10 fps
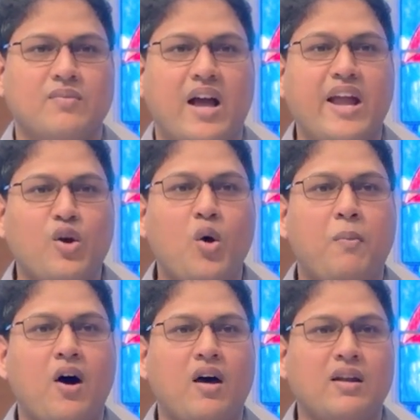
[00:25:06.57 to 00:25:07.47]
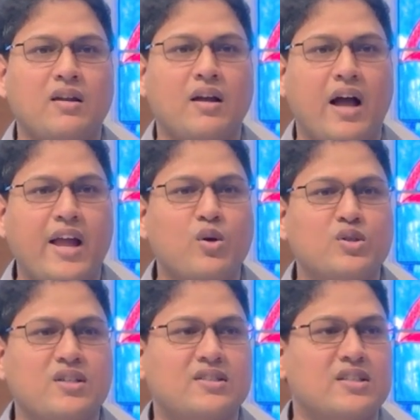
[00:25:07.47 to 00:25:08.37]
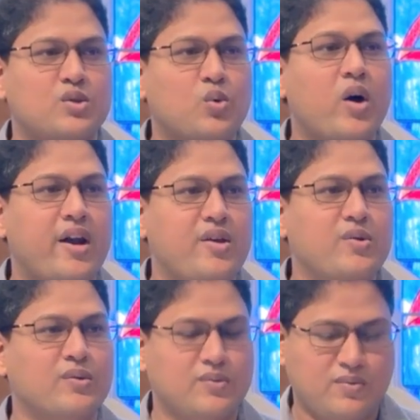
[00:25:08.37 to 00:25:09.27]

I know Paul, I know Jesus, who are you?